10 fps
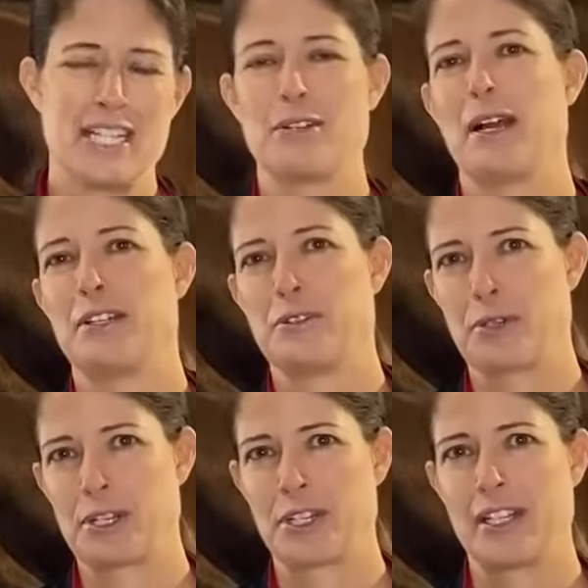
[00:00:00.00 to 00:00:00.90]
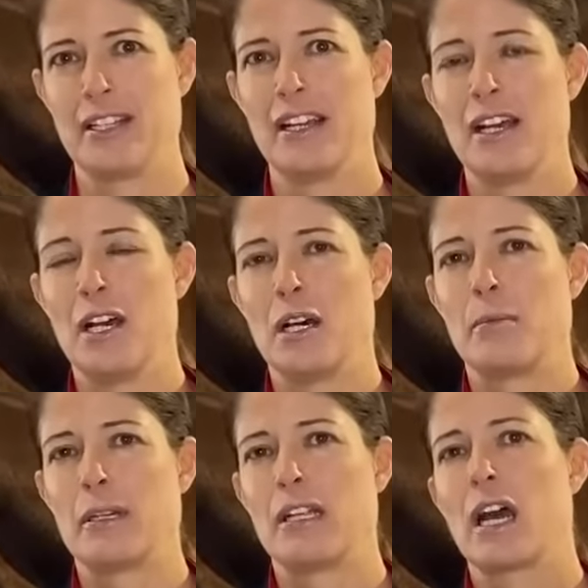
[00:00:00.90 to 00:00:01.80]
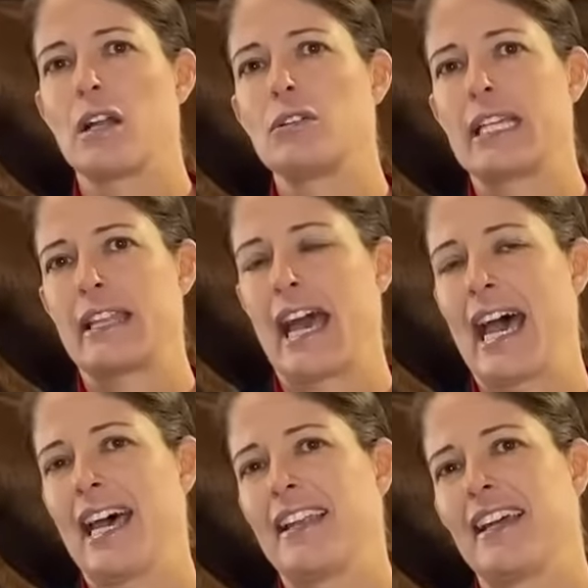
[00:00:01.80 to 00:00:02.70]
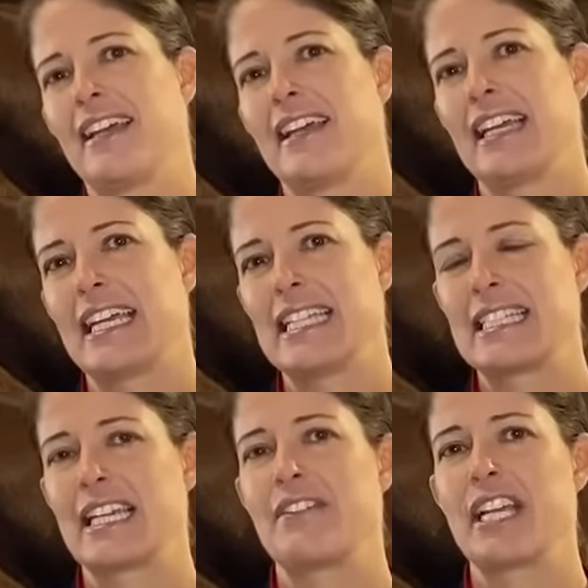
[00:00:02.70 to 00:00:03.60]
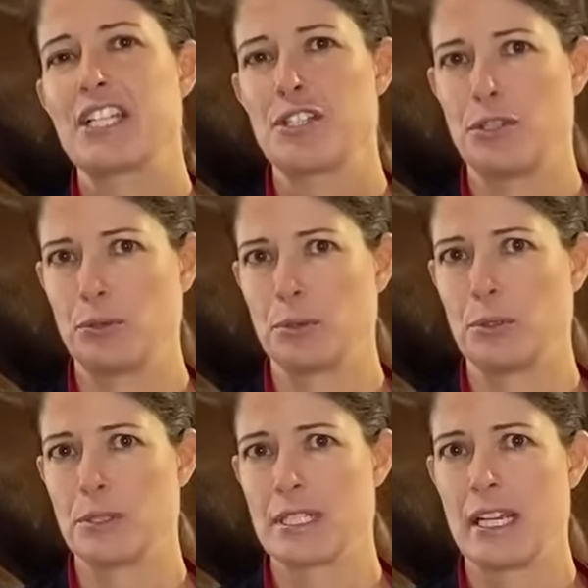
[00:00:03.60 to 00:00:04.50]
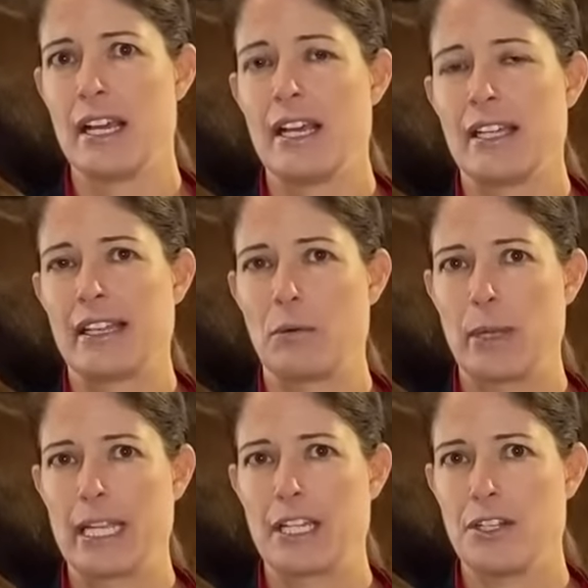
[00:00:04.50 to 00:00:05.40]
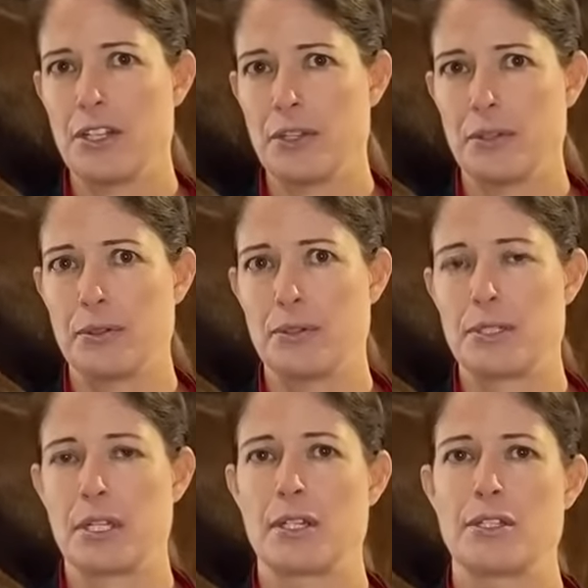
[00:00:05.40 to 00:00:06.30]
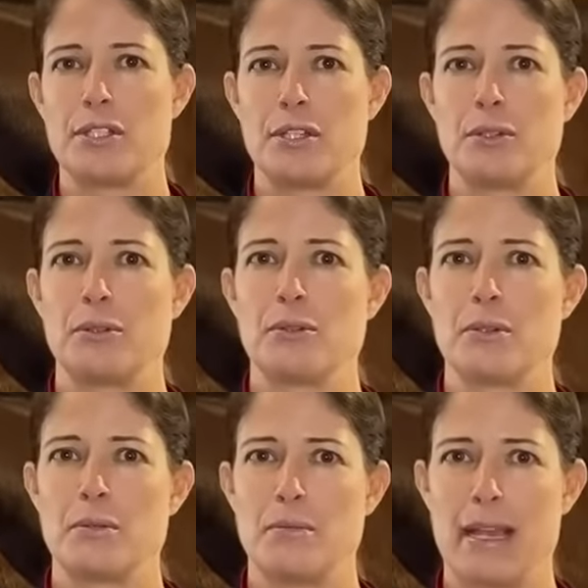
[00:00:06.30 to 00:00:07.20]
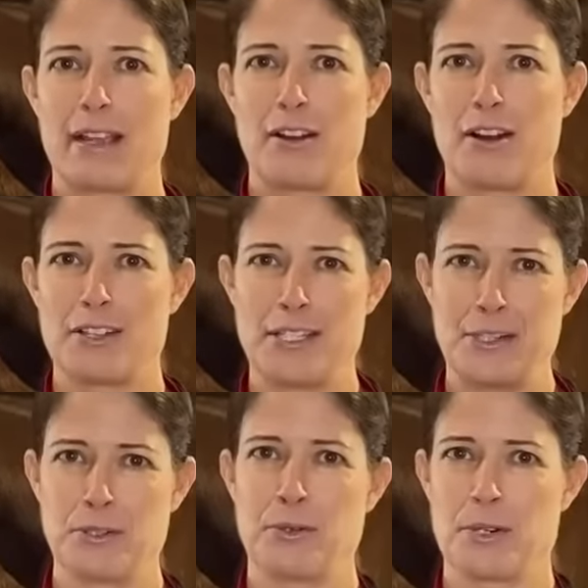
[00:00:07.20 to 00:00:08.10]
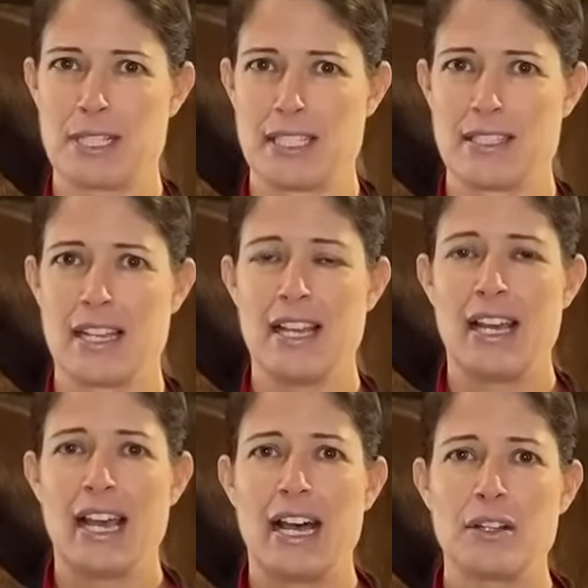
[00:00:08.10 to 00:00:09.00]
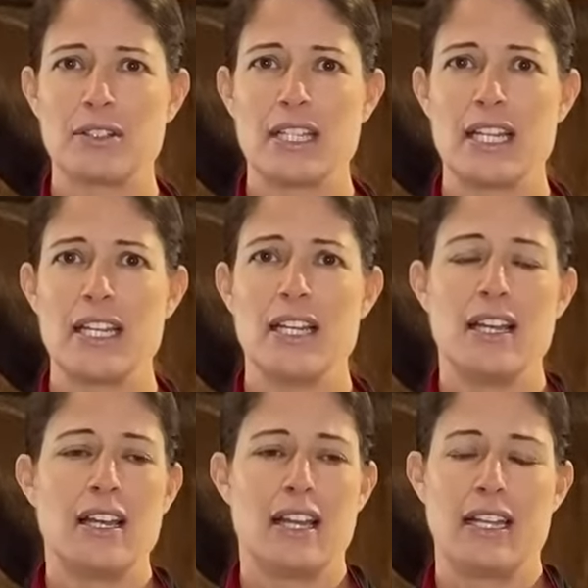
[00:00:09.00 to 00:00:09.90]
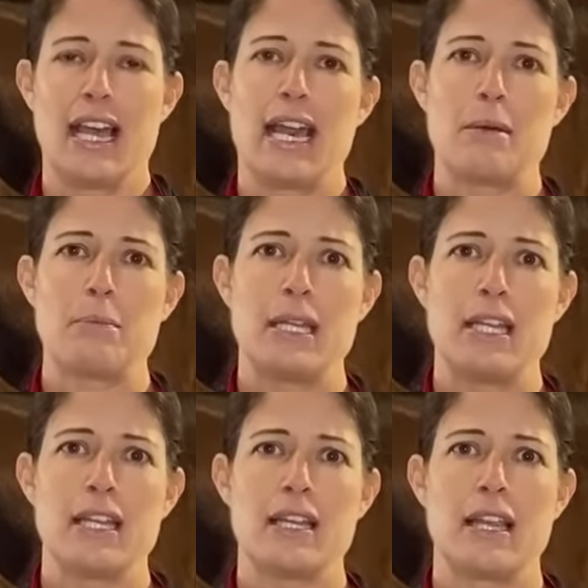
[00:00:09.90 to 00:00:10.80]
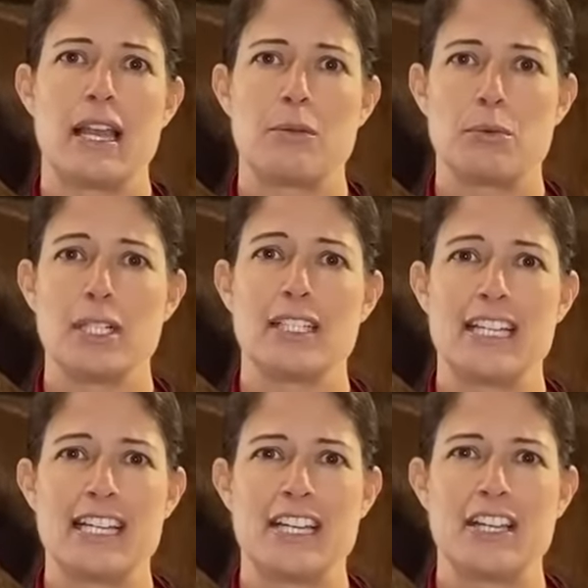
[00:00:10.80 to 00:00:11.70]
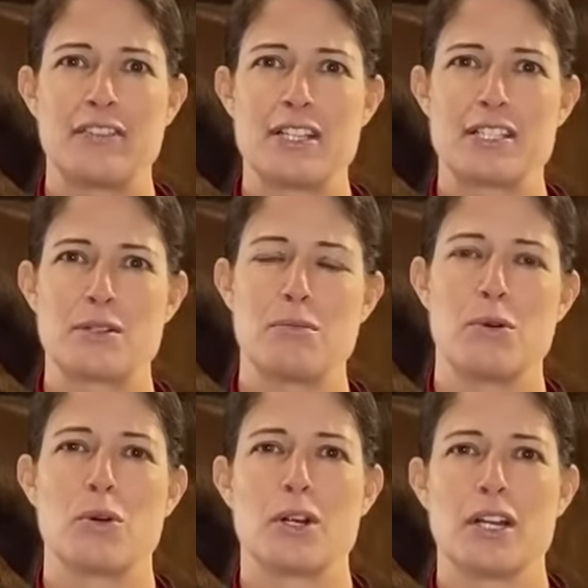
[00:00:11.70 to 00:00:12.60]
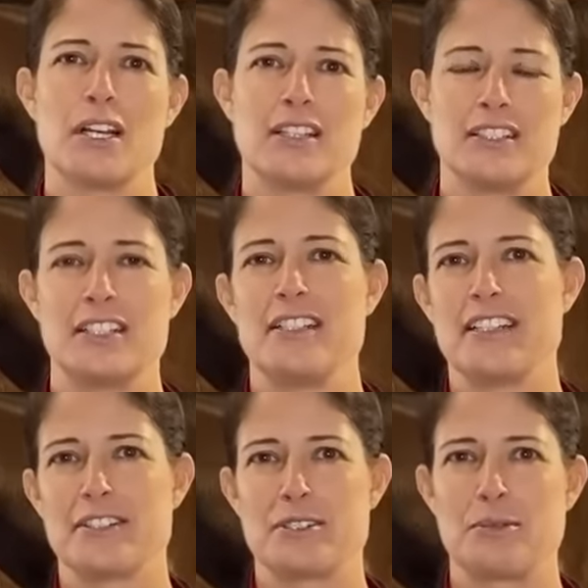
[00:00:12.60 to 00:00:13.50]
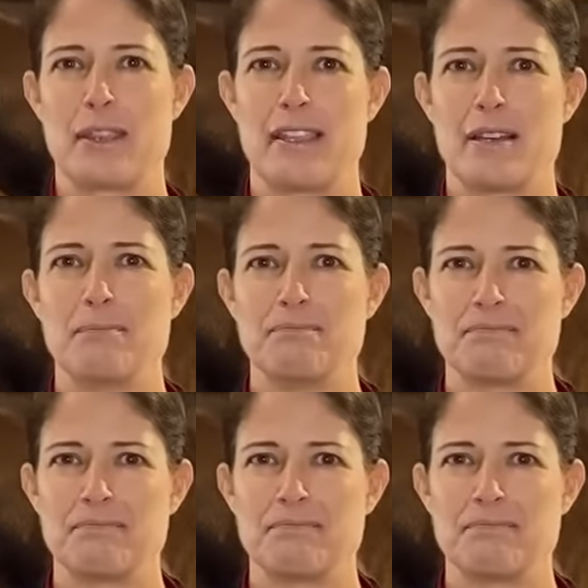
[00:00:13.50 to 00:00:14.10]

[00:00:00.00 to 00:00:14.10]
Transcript: equine nutrition. But not only that, it's giving us tools that we can use to make our senior horses healthy and happy and really give us more good years with them.